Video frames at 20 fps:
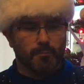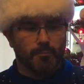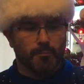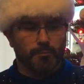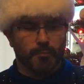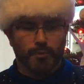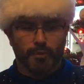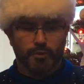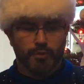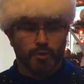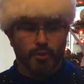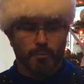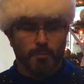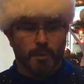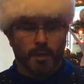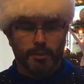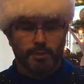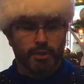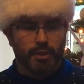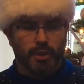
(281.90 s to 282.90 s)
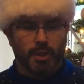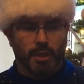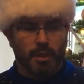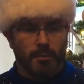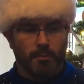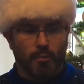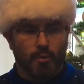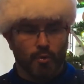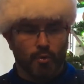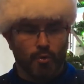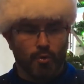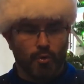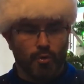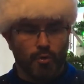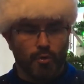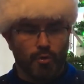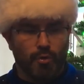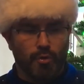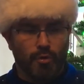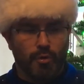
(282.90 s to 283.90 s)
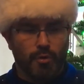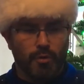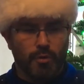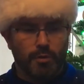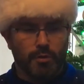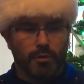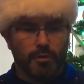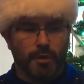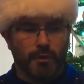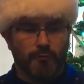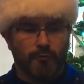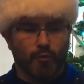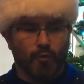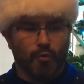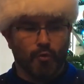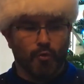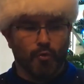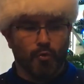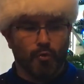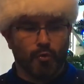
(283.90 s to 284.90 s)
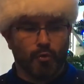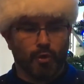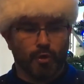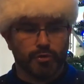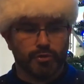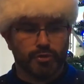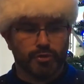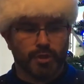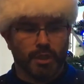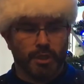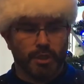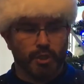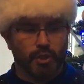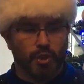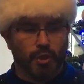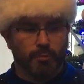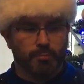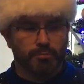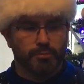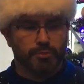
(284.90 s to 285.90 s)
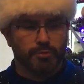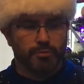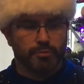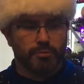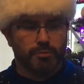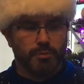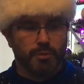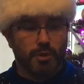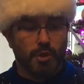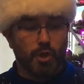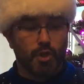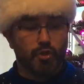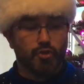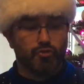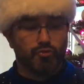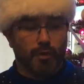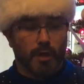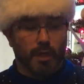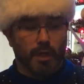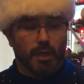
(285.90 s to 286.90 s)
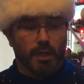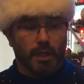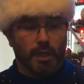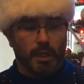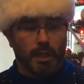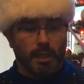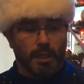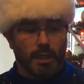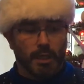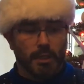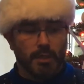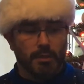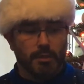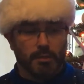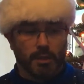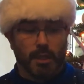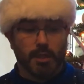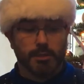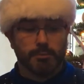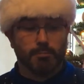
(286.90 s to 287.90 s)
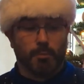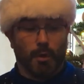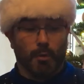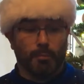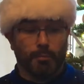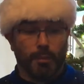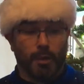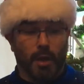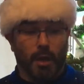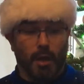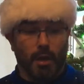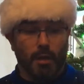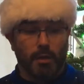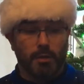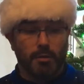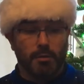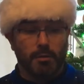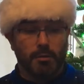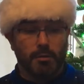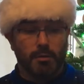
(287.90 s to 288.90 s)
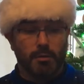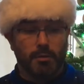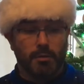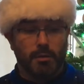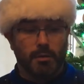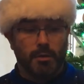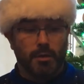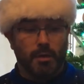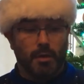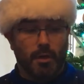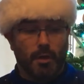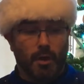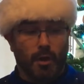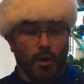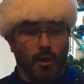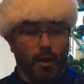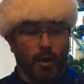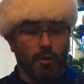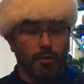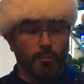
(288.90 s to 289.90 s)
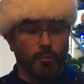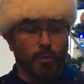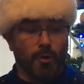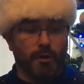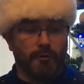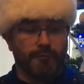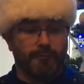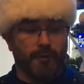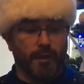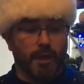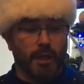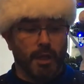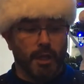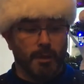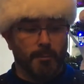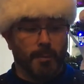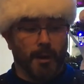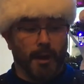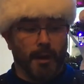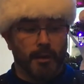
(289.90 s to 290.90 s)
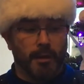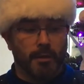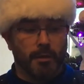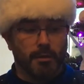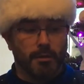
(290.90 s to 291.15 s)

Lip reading: But there's no magic anymore. They've all got steady jobs. Dry cleaning, that's popular. A lot of them work for eBay.